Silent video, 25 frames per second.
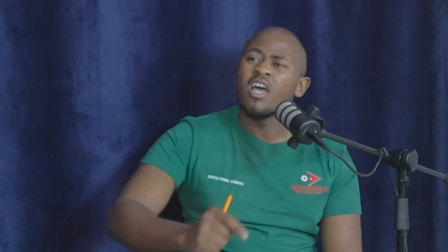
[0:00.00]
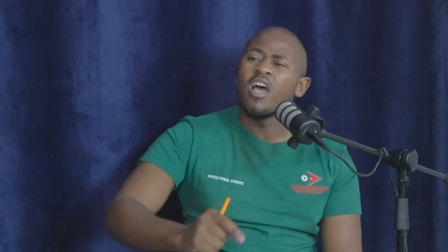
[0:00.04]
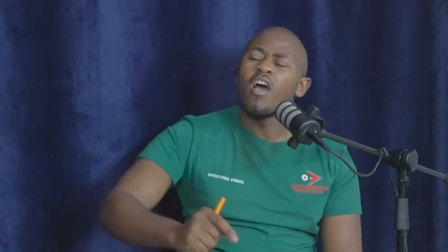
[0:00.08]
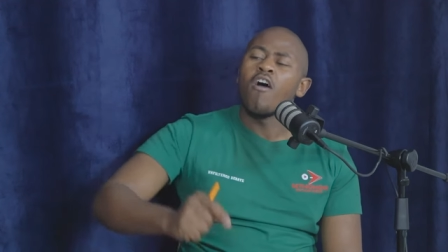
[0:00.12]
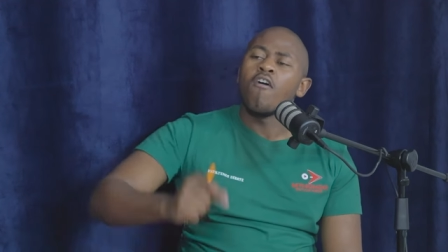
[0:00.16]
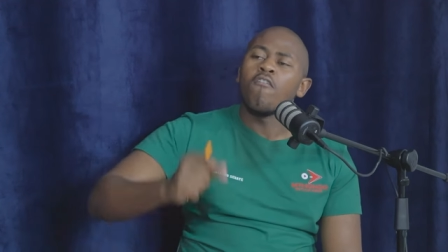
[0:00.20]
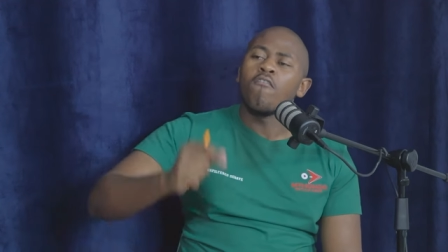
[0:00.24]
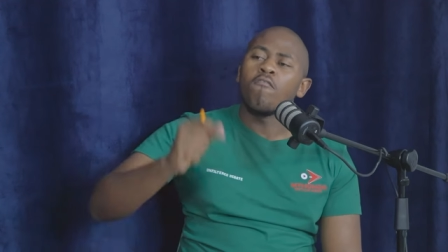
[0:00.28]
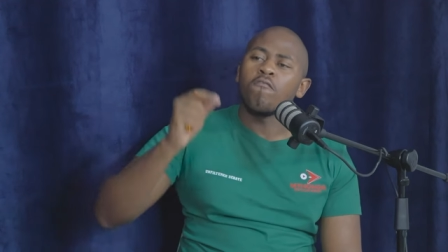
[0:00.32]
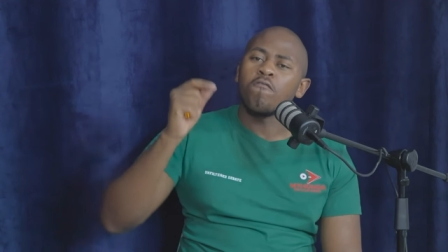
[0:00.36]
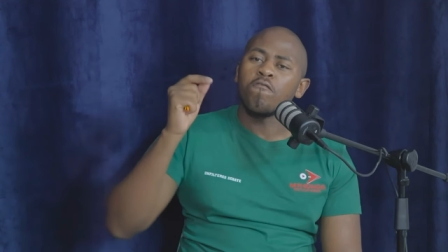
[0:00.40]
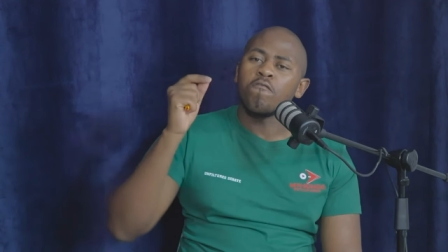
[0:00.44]

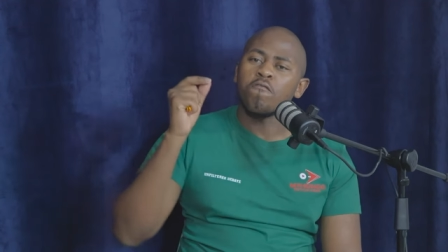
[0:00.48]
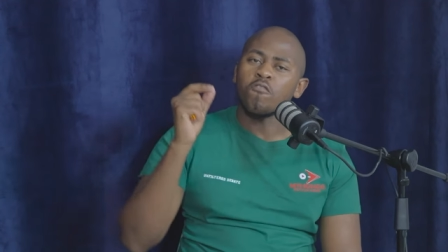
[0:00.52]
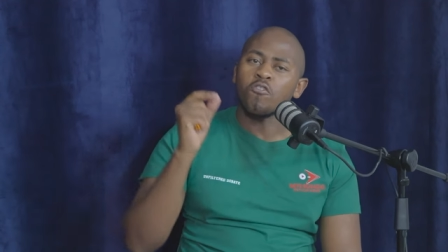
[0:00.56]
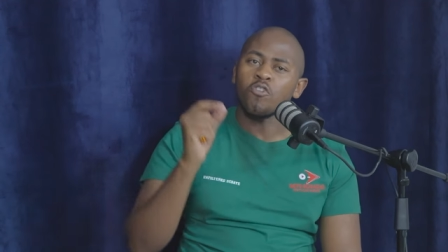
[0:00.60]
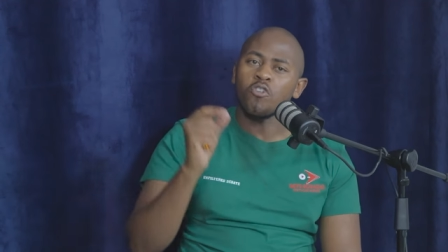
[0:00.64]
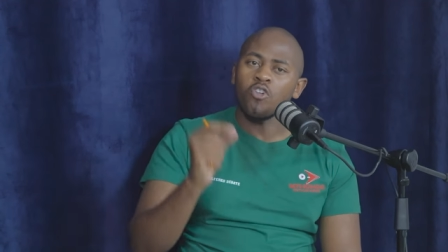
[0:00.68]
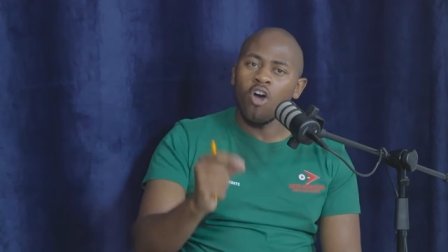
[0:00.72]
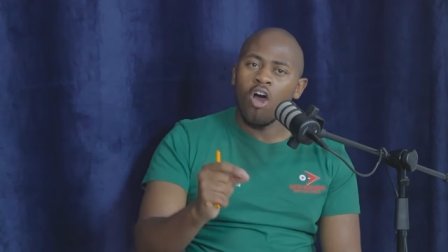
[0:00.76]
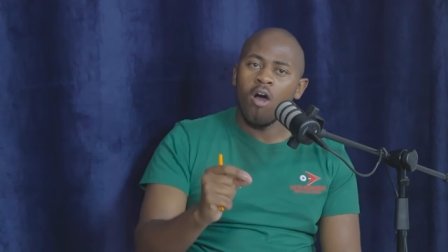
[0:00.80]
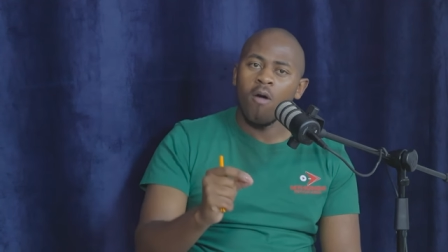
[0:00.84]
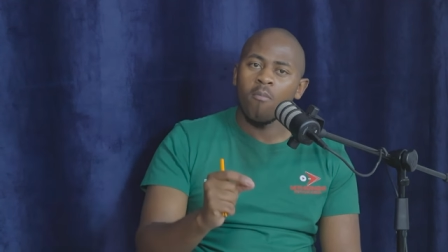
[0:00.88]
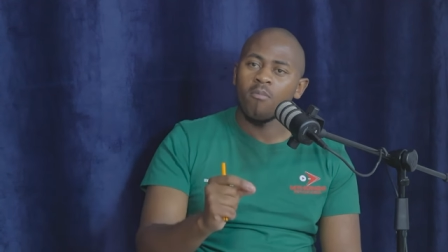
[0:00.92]

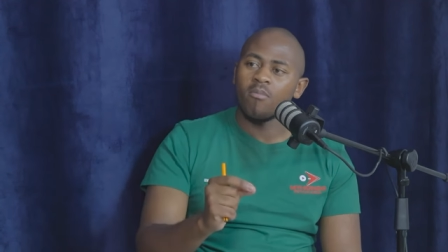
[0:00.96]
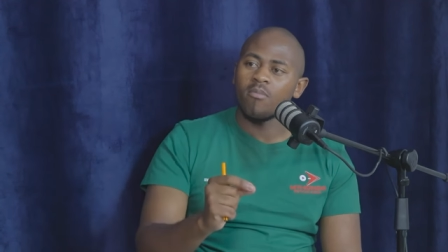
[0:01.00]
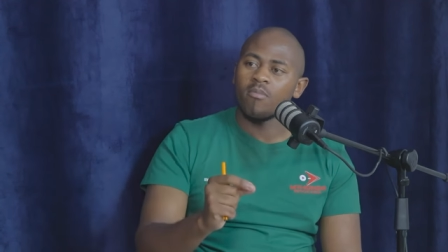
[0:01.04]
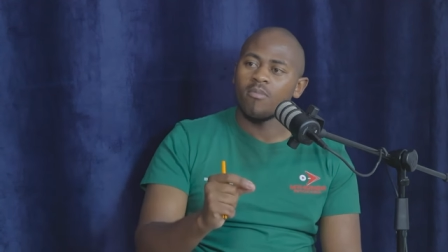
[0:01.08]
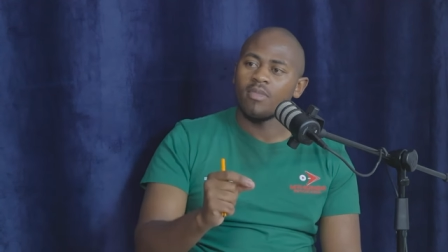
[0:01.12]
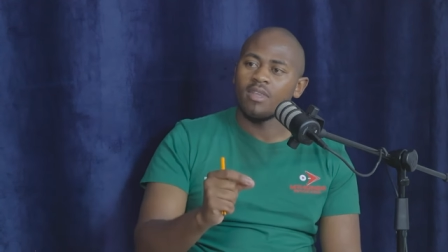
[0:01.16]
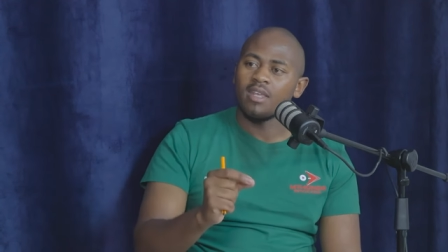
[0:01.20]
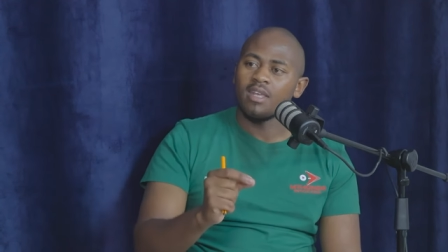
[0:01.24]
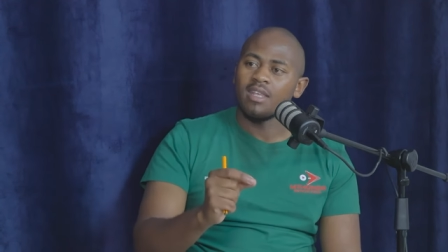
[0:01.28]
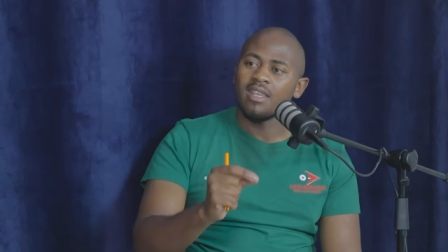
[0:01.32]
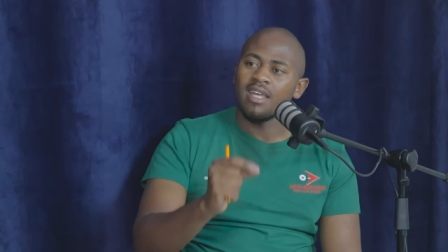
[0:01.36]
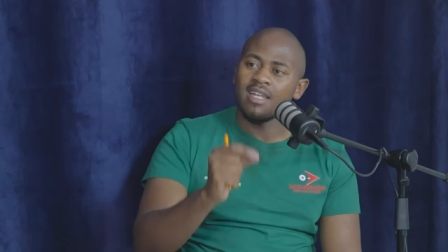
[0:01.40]
from
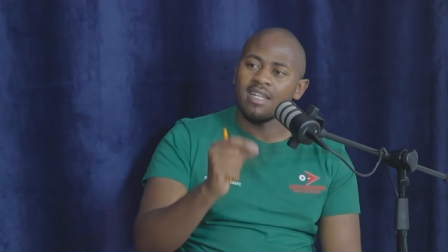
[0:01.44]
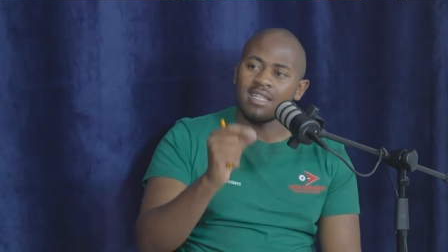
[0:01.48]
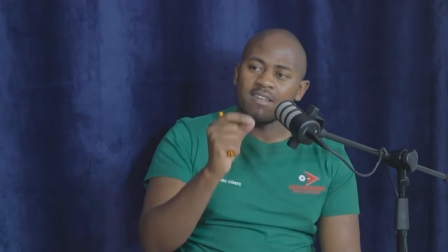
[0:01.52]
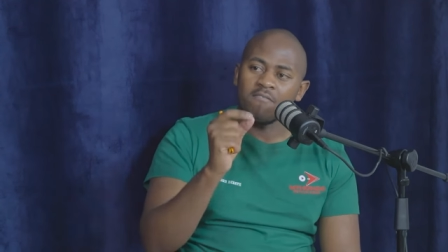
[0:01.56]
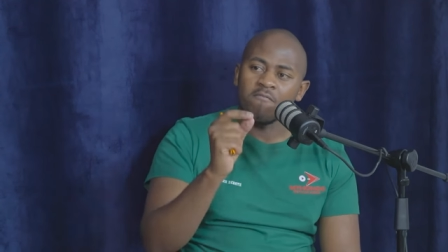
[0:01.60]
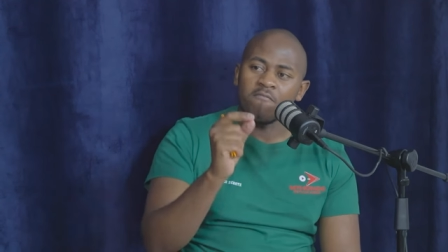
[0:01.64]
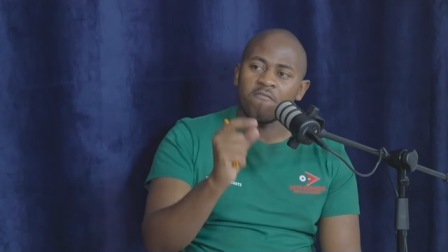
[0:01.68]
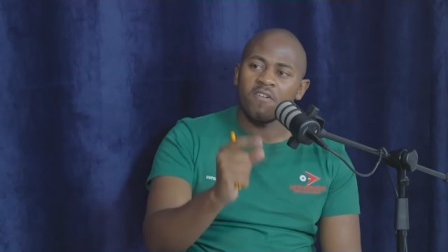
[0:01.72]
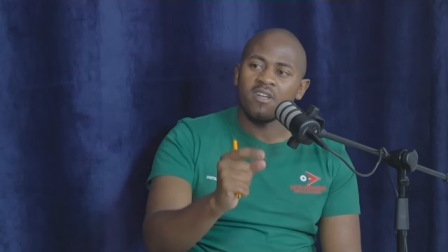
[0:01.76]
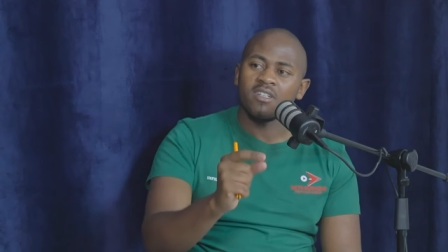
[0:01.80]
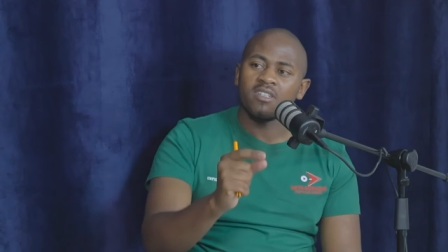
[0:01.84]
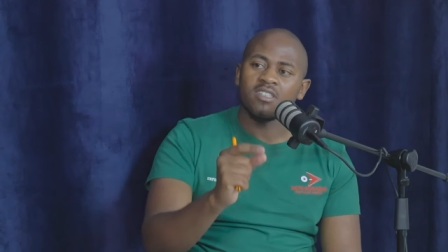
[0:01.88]
the
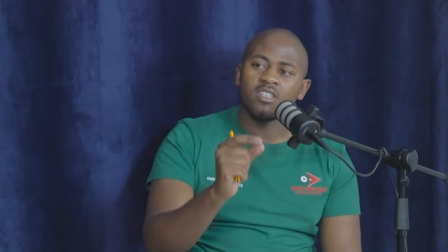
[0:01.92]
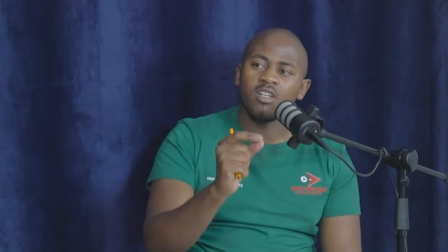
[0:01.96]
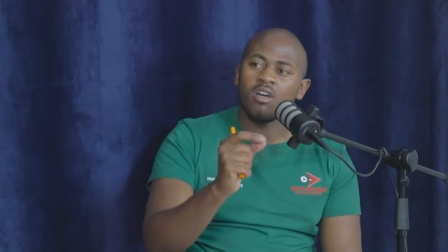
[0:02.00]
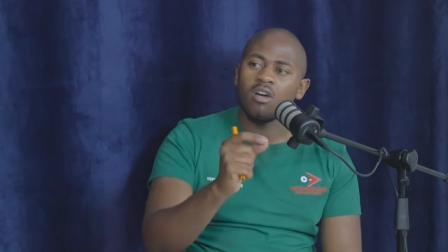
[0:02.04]
first day